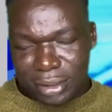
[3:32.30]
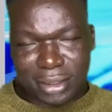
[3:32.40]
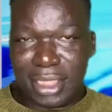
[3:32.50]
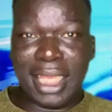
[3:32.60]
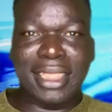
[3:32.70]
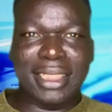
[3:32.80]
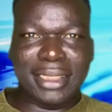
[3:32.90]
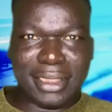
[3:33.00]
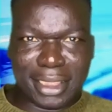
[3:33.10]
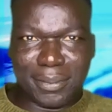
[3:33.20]
neither
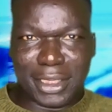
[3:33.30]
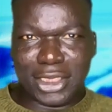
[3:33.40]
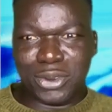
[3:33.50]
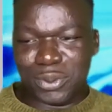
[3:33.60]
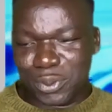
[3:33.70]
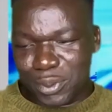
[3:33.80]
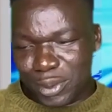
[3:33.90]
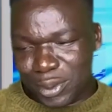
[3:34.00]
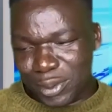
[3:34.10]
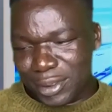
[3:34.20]
statement is true,
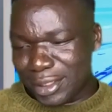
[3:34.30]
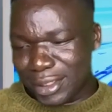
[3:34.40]
no.